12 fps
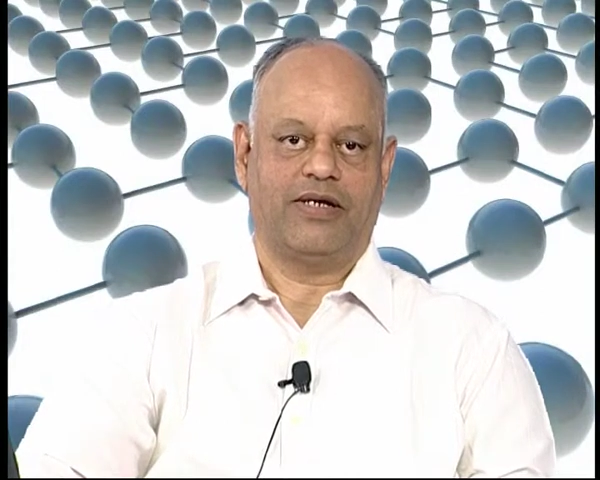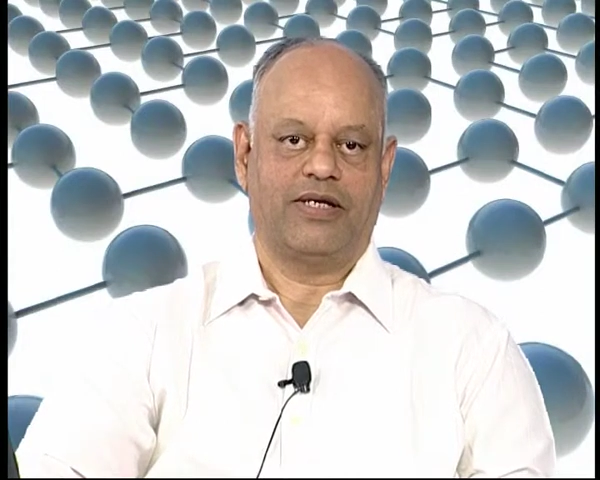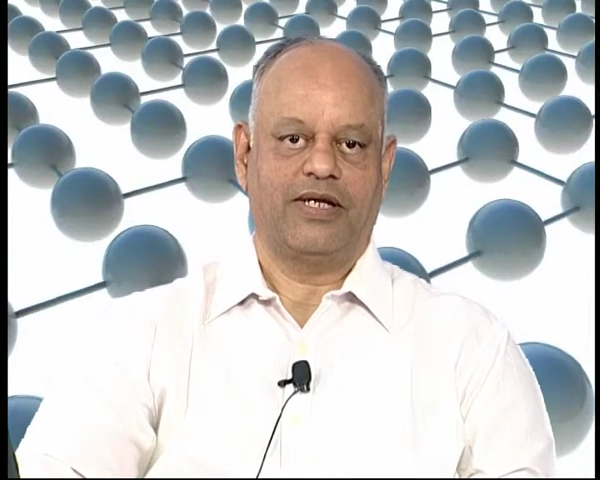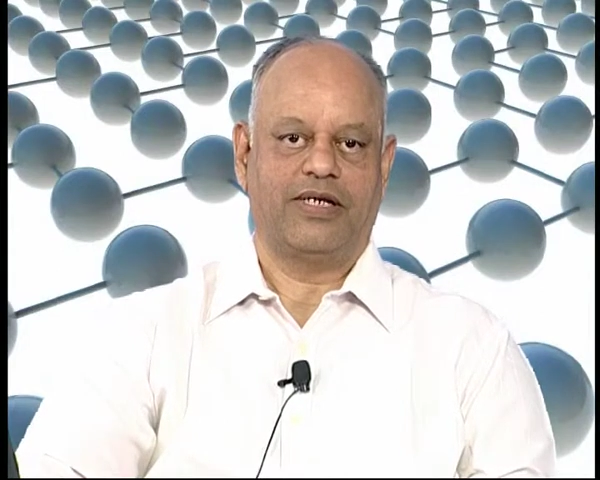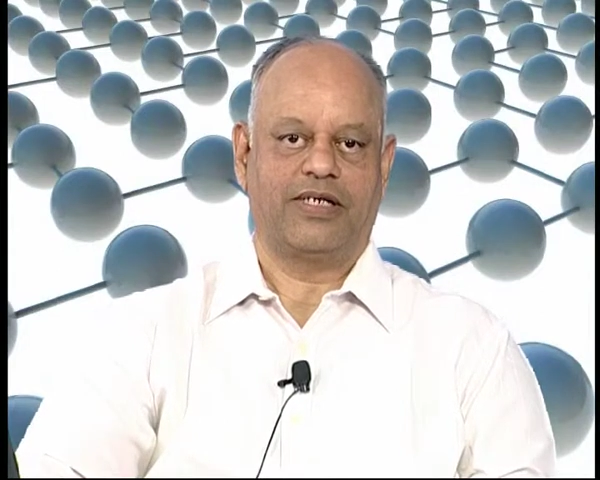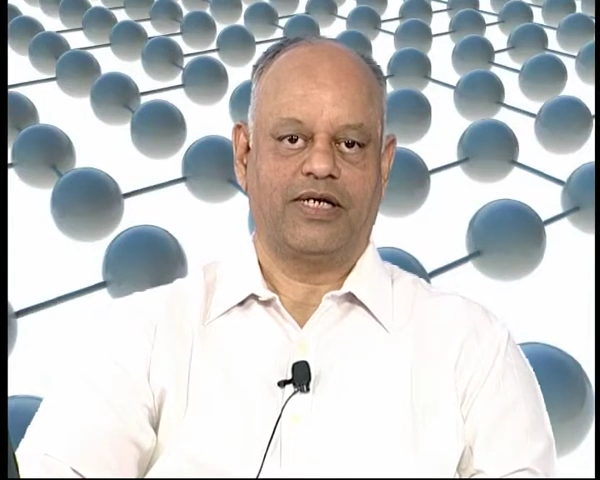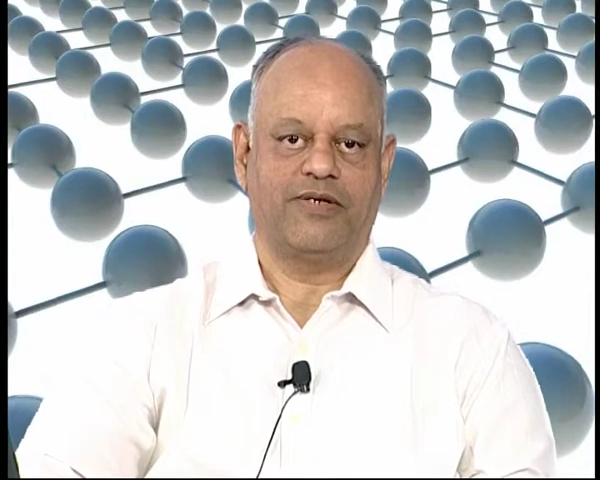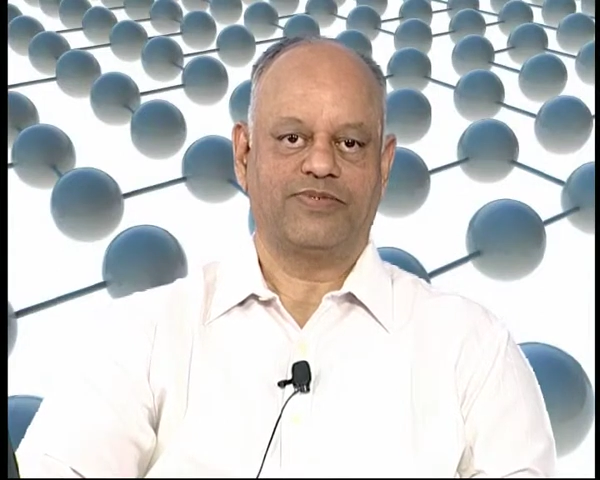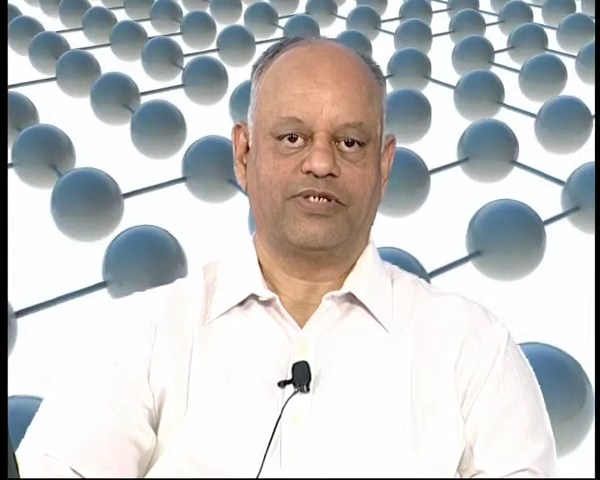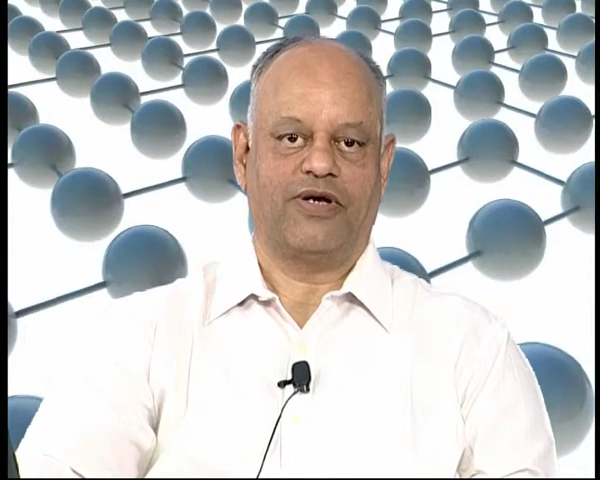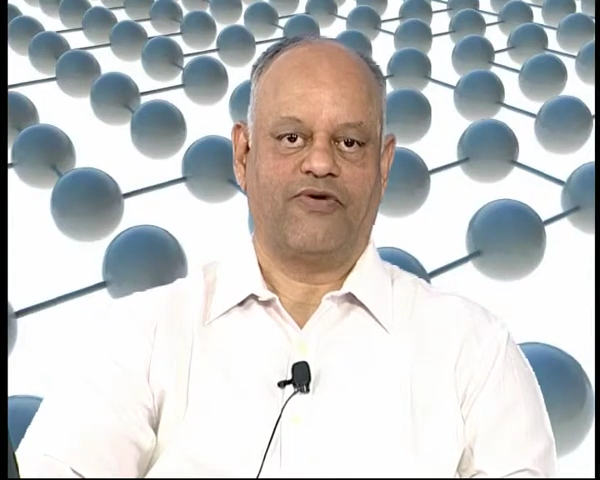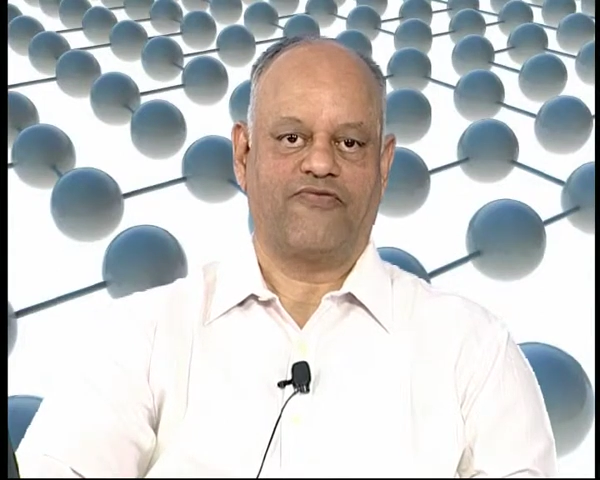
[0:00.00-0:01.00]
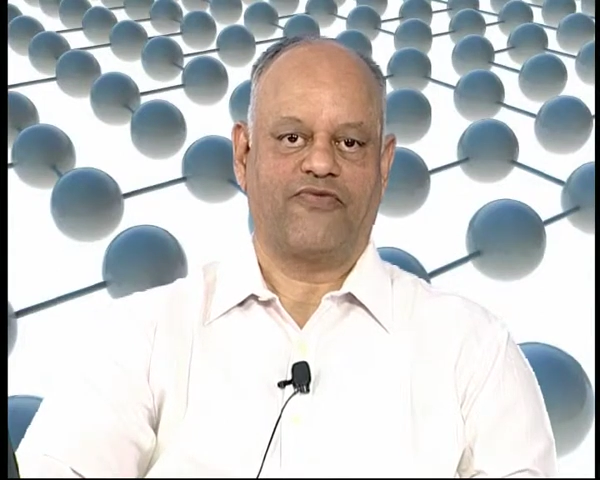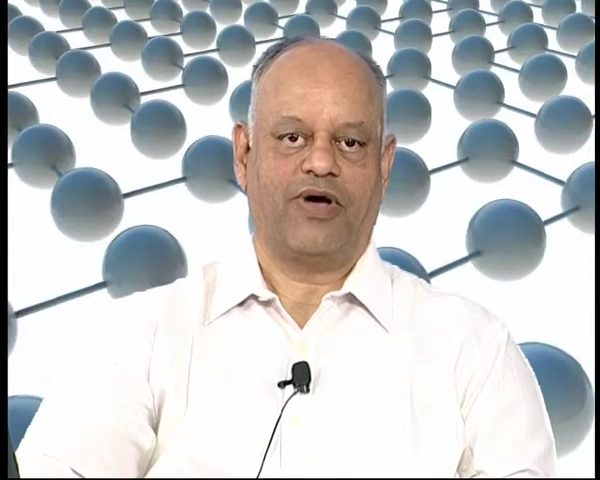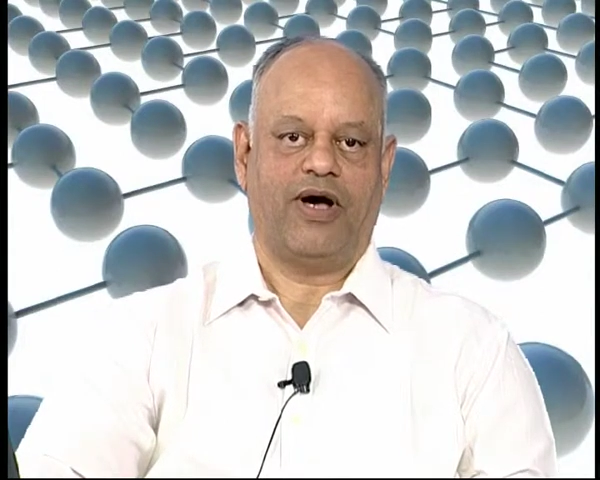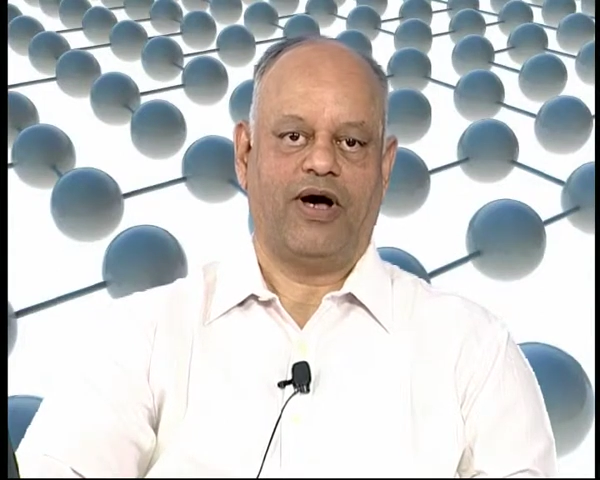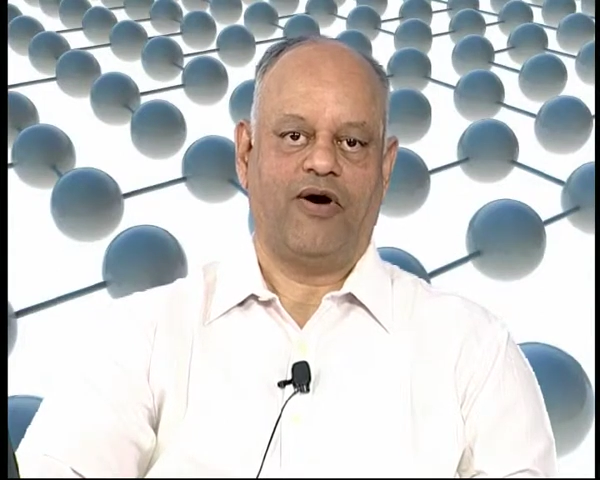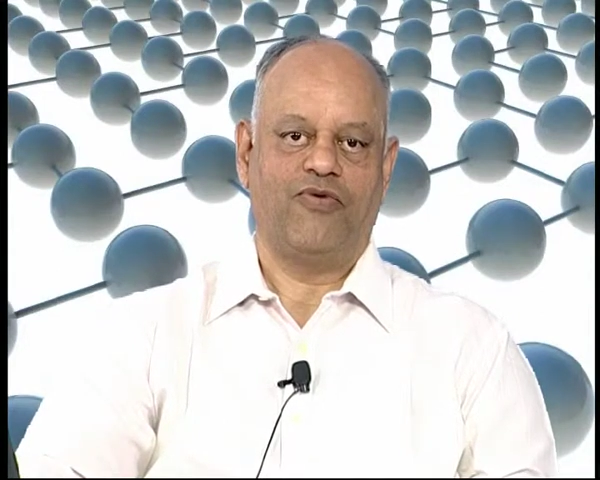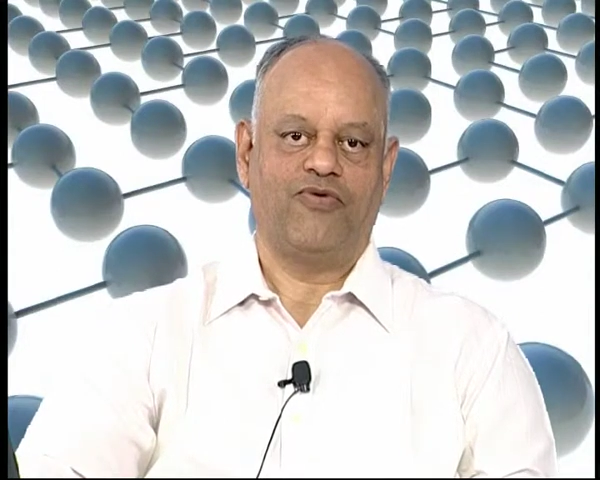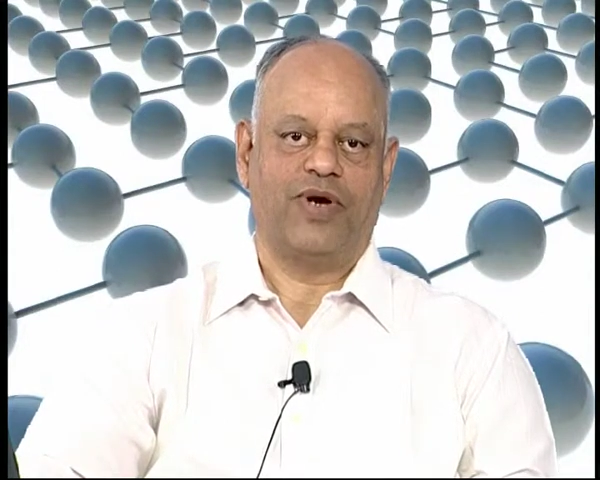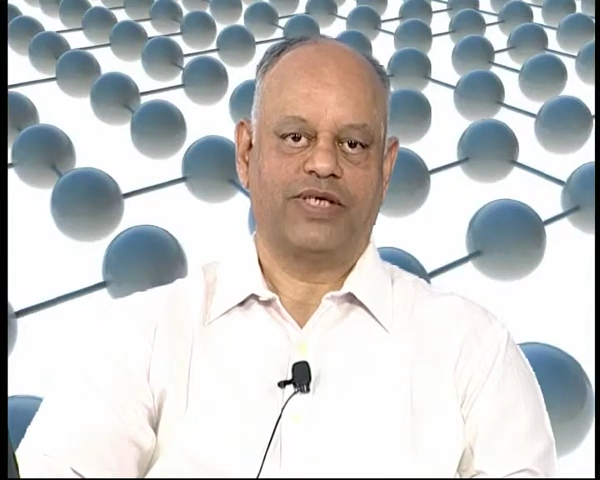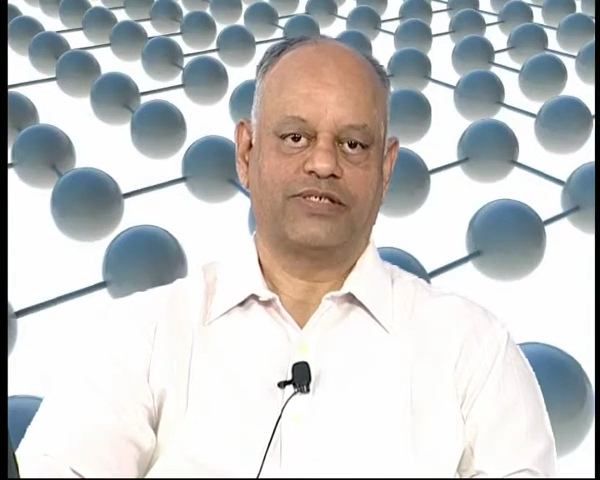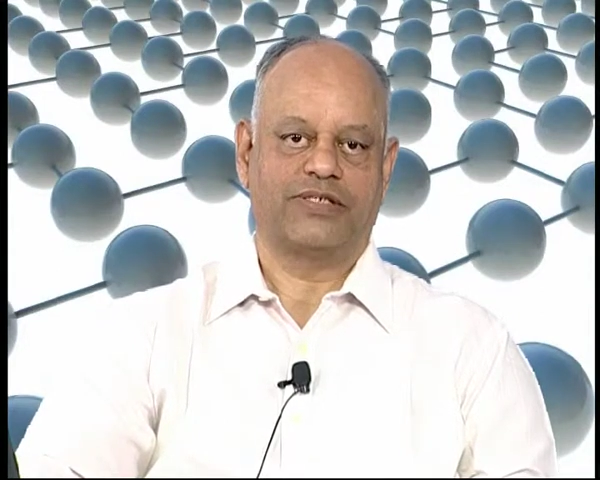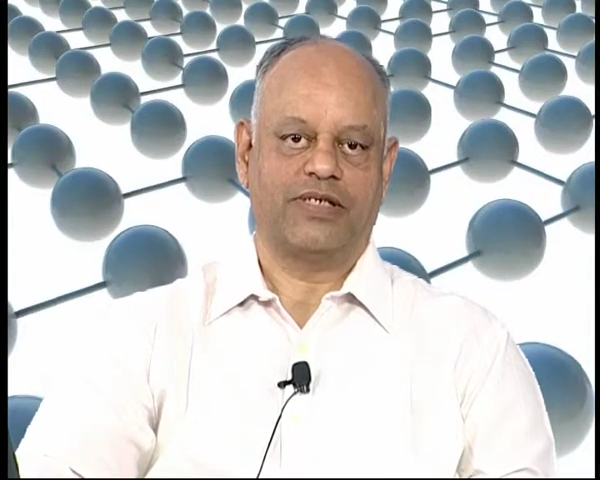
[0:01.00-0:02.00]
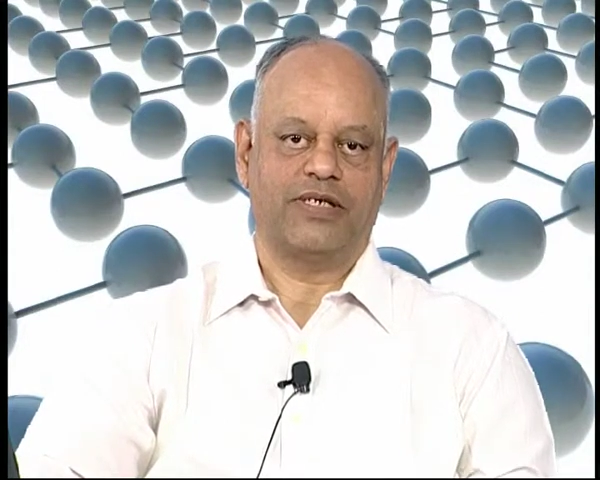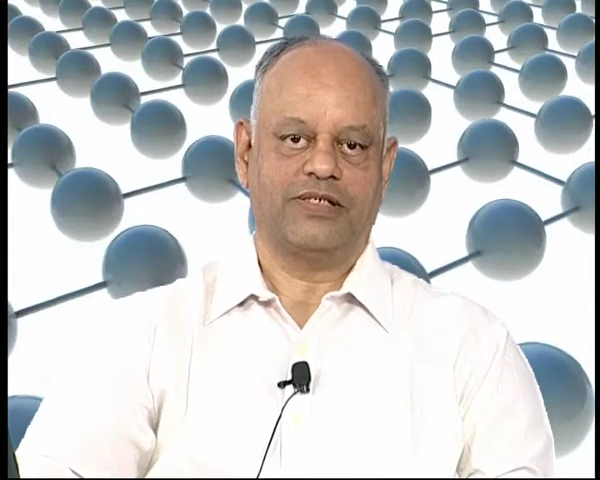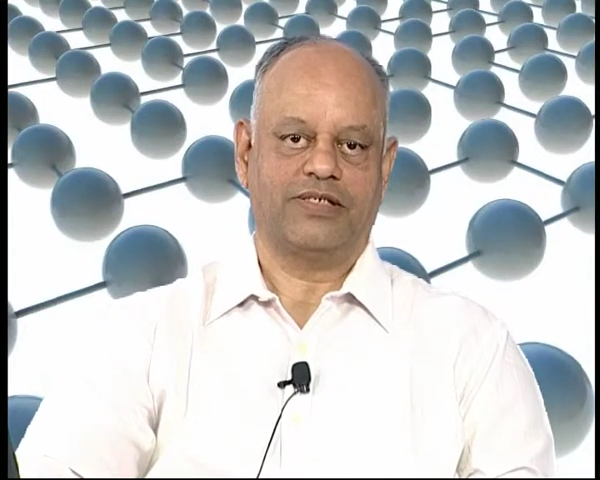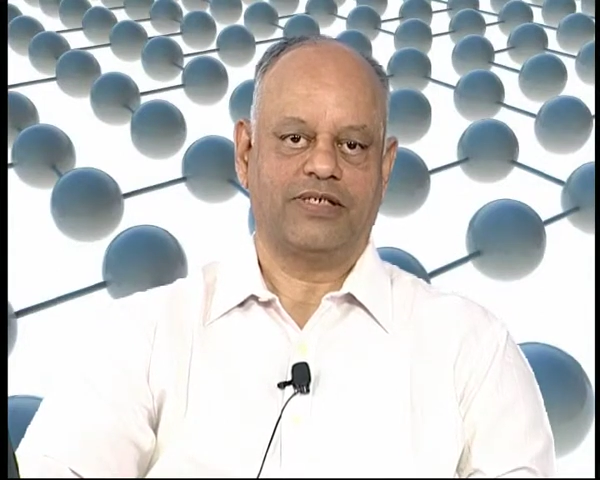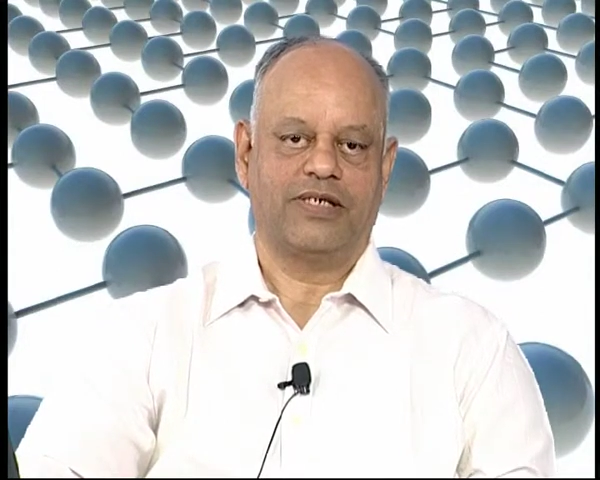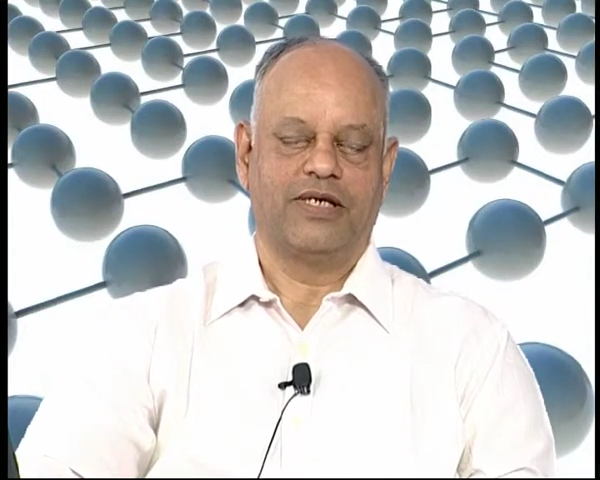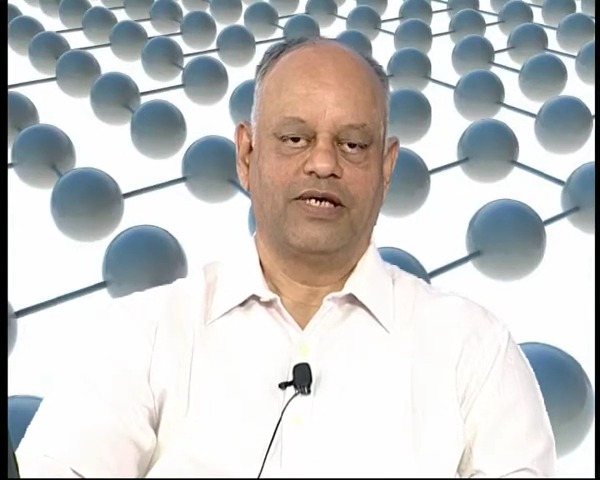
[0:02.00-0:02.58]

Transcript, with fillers: in terms of how do I search,